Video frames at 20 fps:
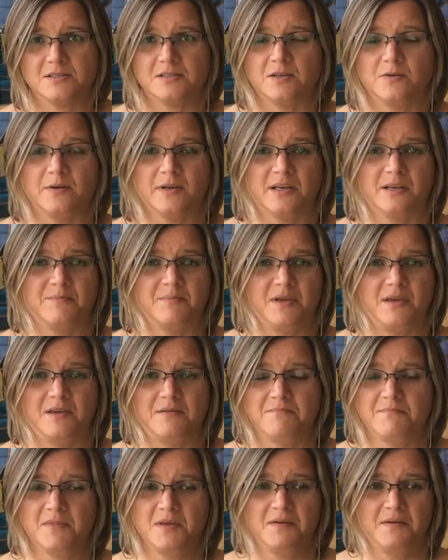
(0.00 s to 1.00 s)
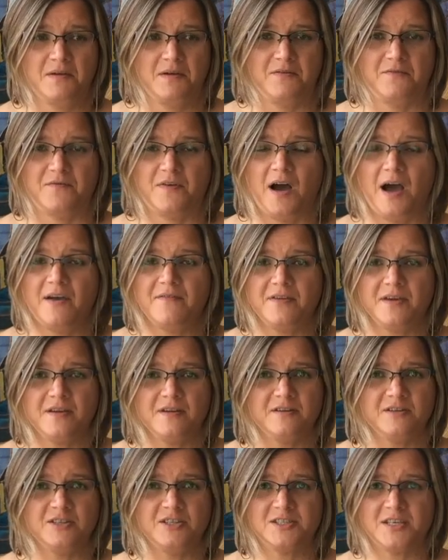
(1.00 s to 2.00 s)
So it can be 5
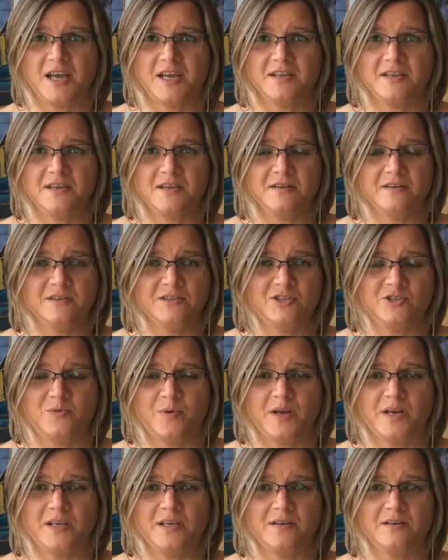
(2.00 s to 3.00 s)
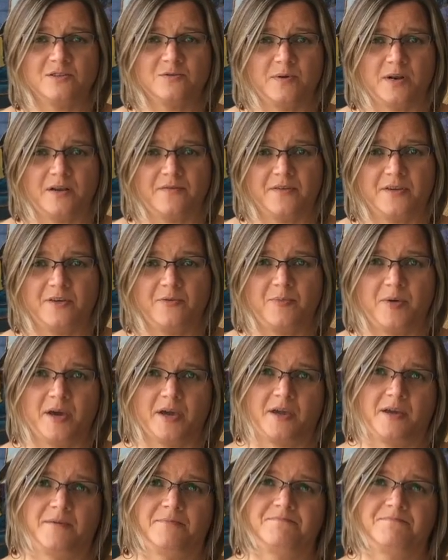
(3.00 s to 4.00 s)
years, 10 years, 20 years, whatever you pick.